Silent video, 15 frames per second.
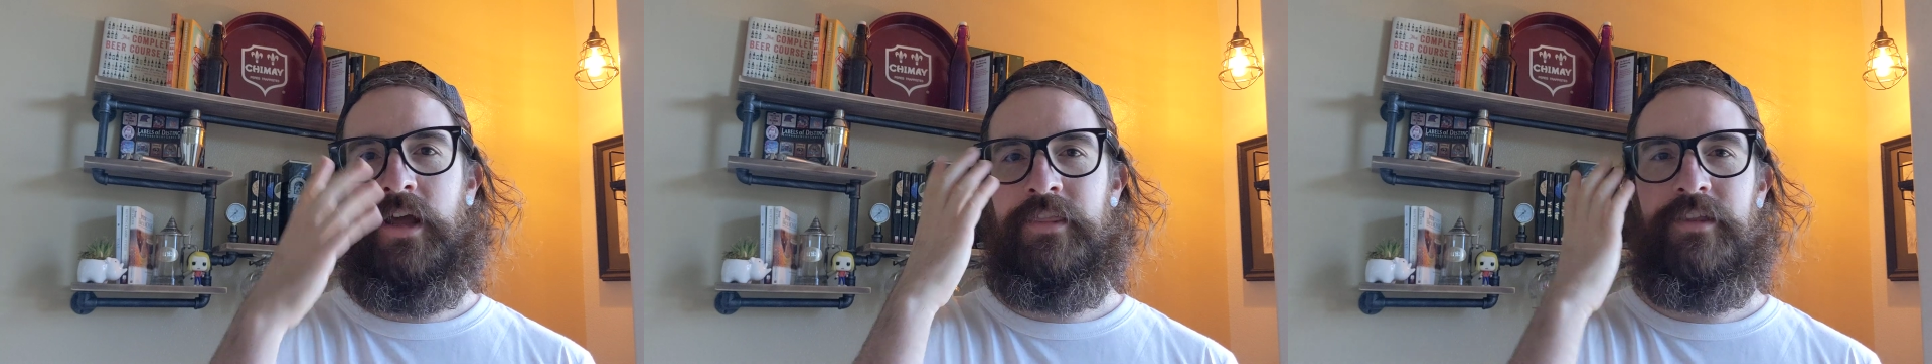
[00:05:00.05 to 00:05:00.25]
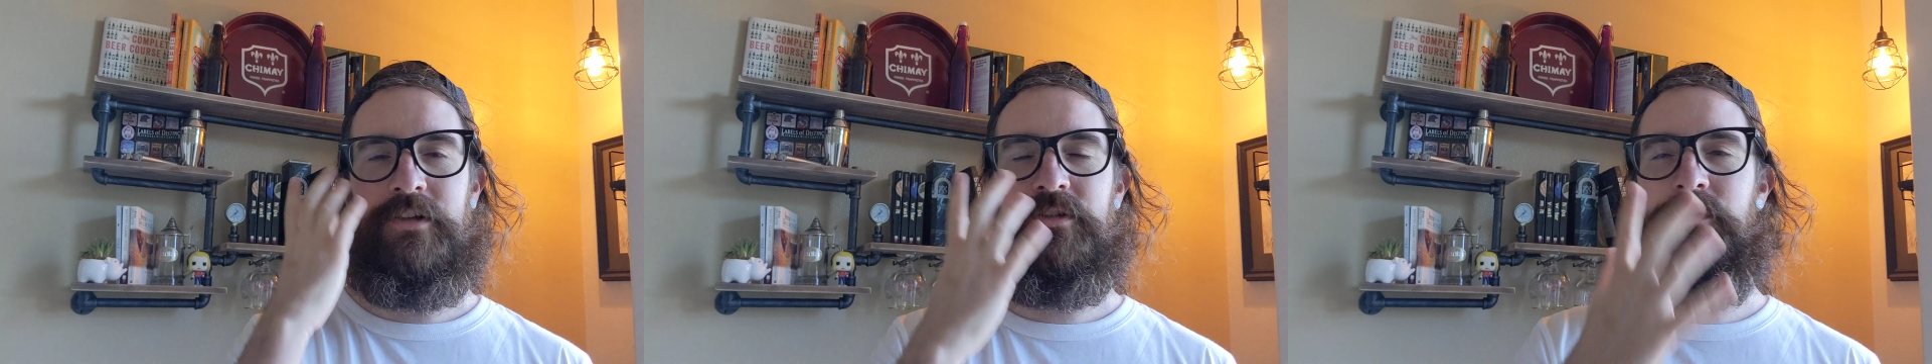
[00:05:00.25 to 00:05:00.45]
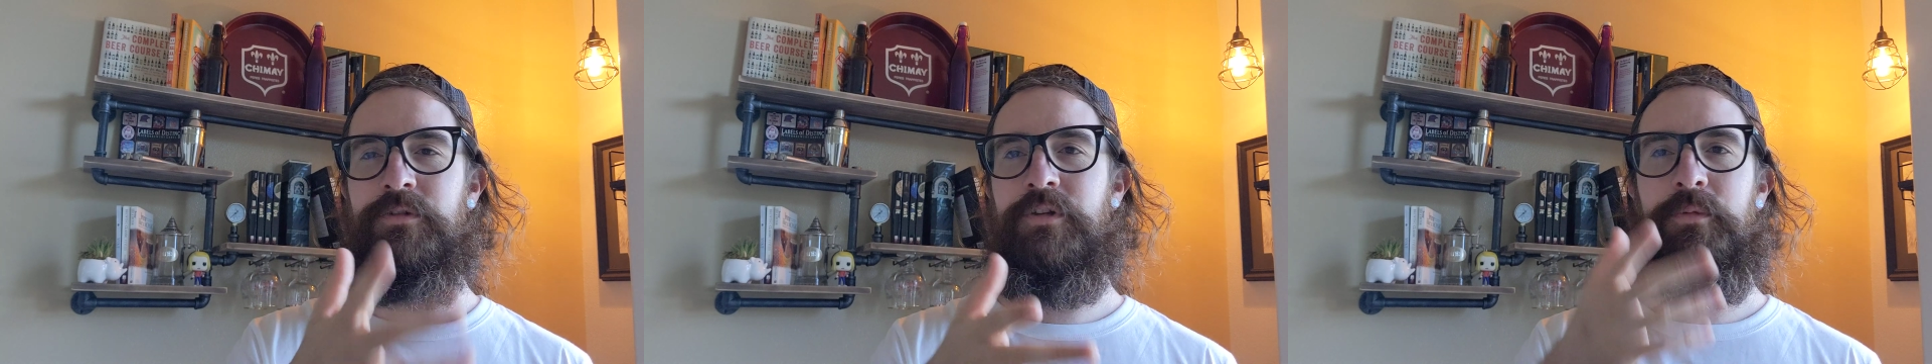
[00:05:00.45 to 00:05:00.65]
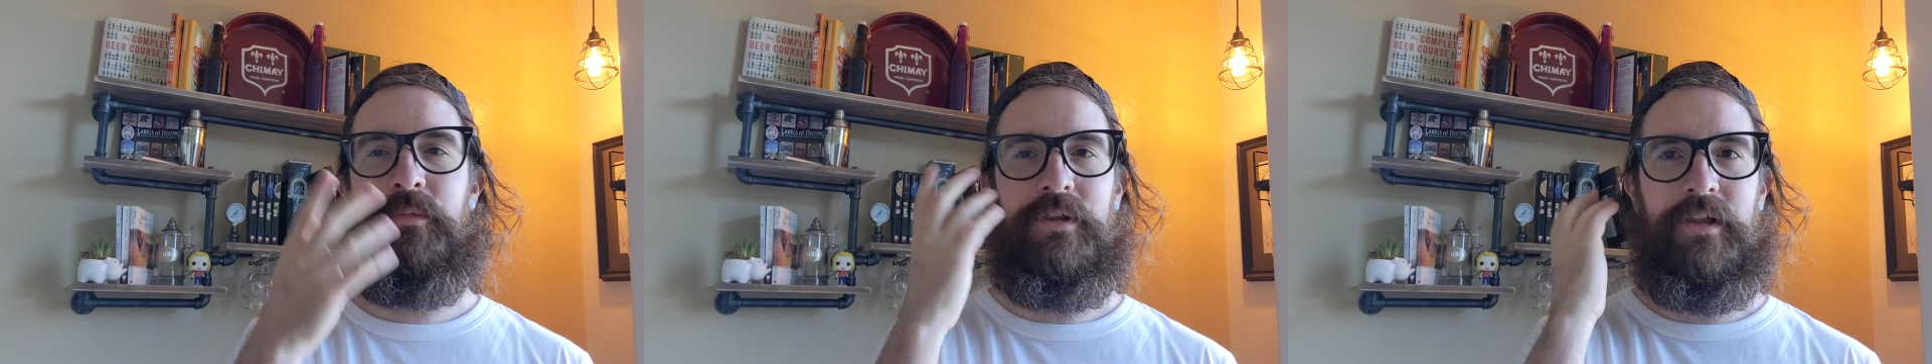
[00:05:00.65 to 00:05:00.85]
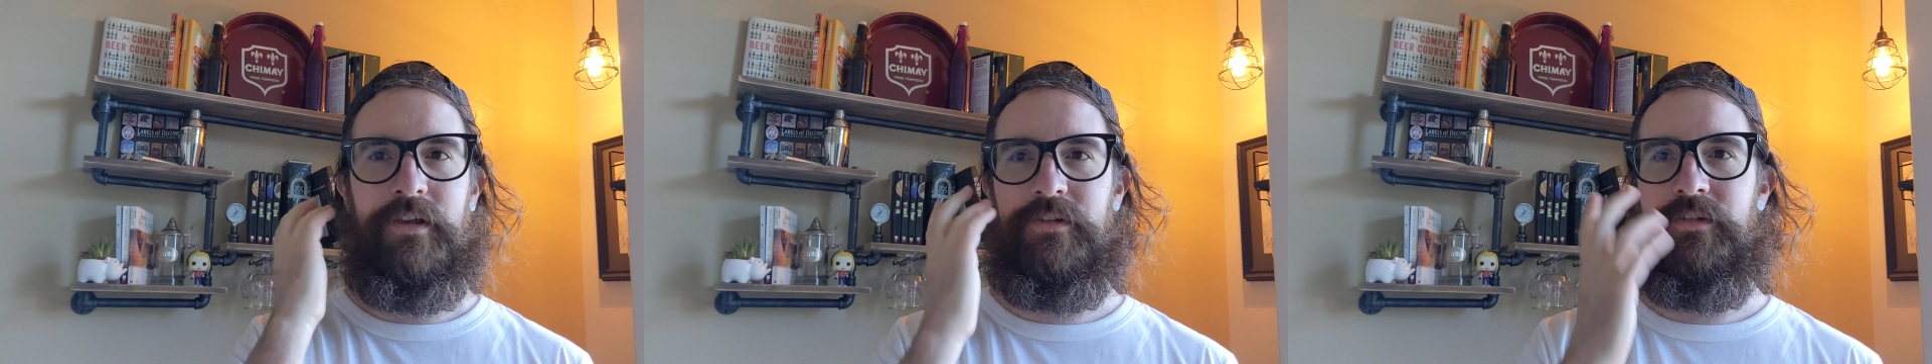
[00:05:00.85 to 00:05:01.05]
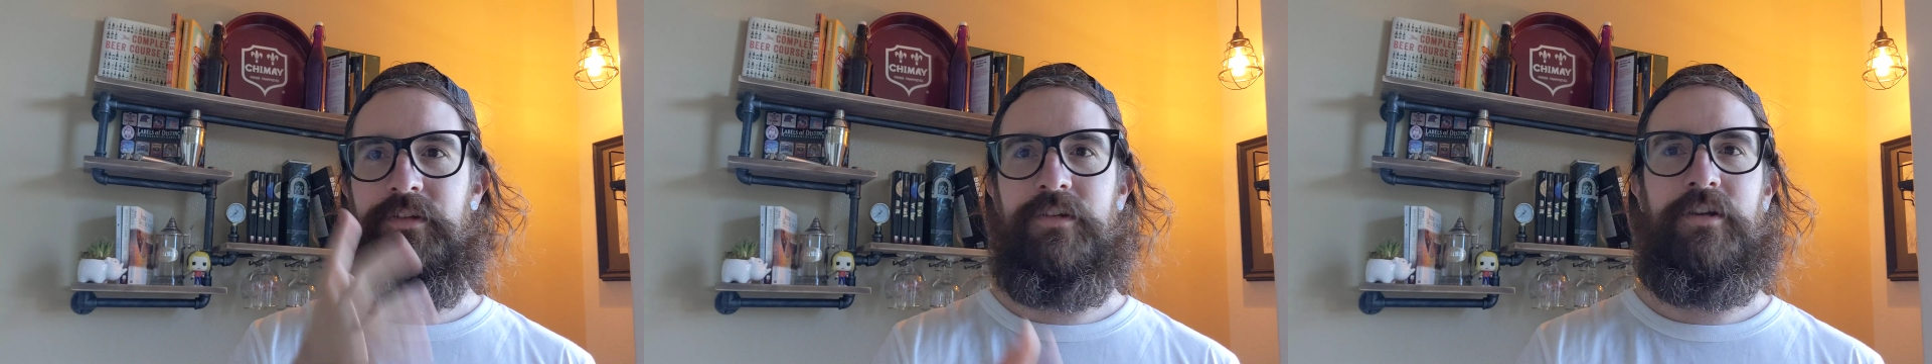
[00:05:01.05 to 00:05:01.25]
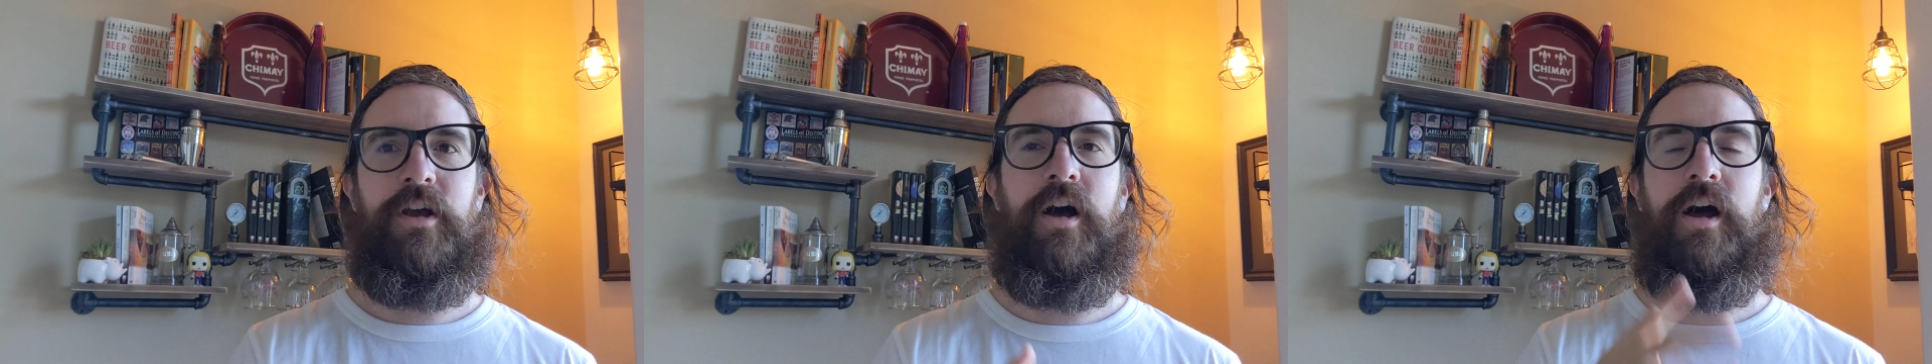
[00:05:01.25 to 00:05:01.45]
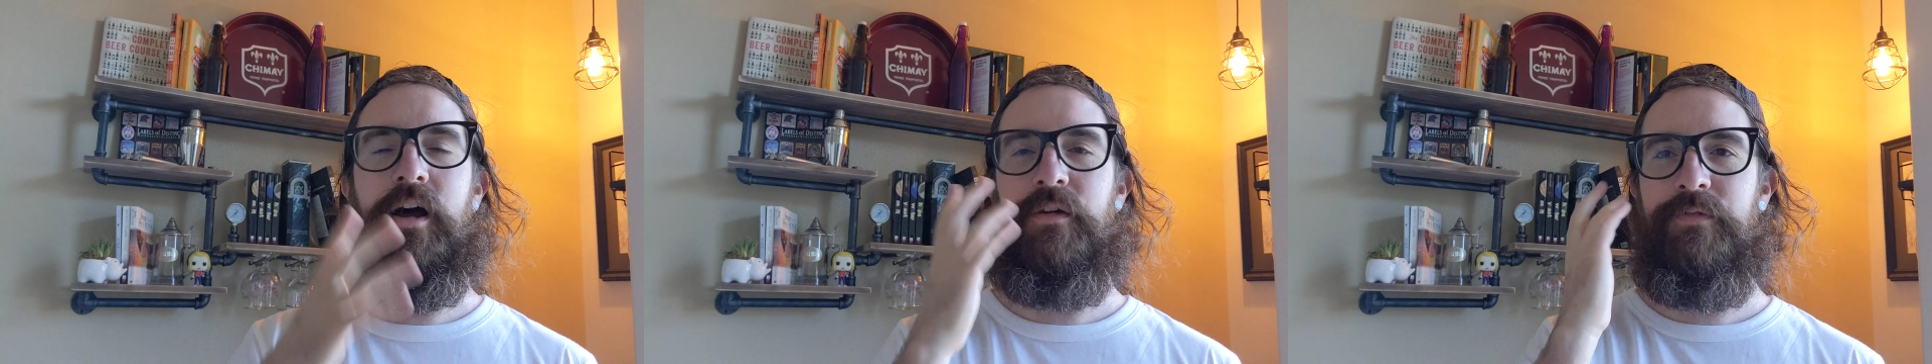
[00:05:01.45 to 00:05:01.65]
I thought she was going to be like
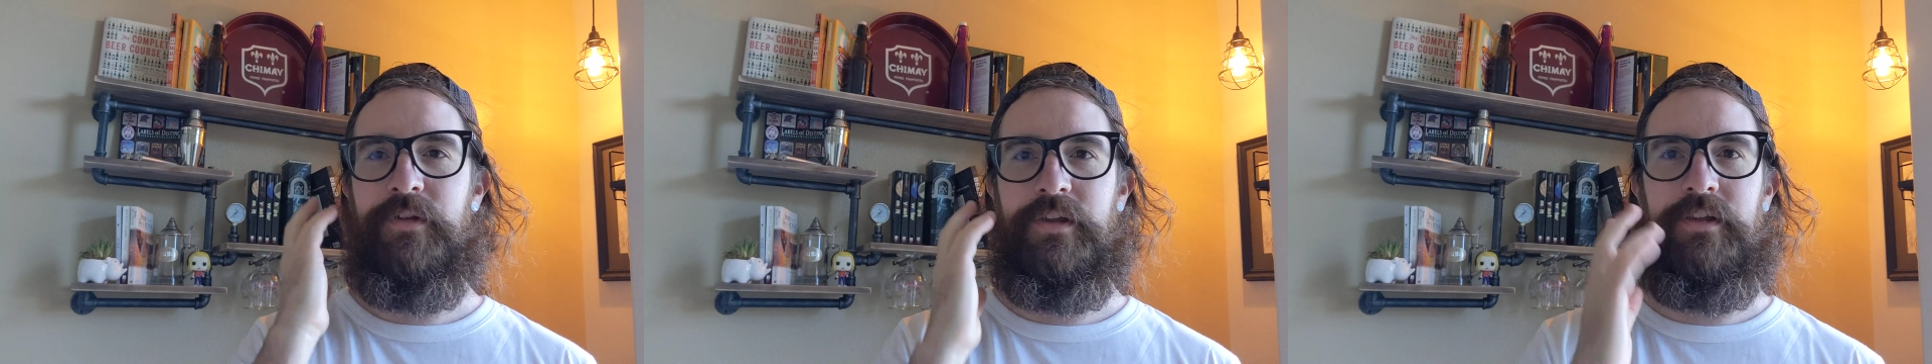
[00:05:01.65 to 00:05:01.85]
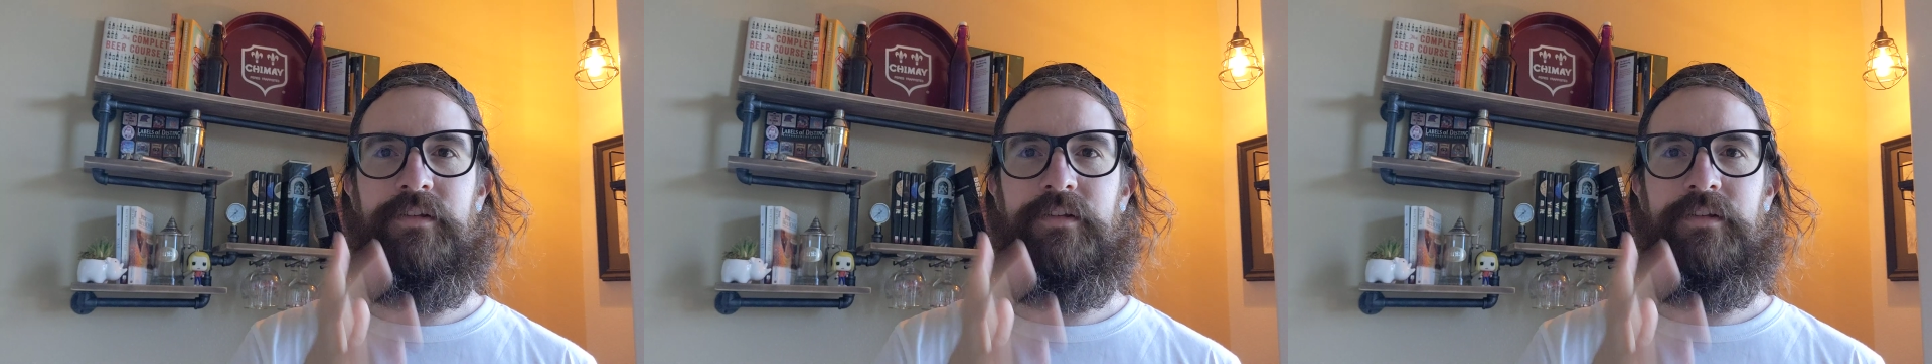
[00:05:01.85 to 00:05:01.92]
coughing